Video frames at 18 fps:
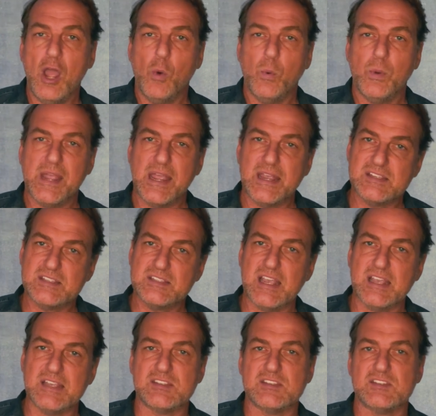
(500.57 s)
We
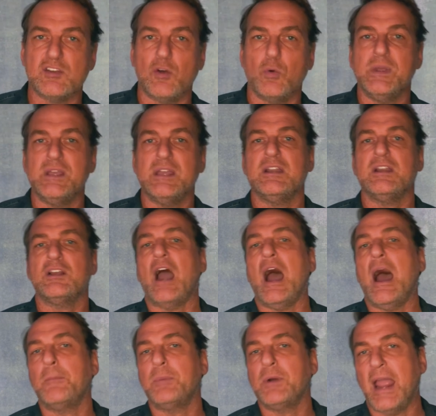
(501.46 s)
exist so we can
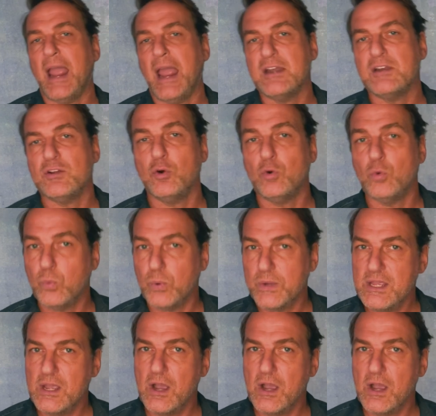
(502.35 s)
comprehend who we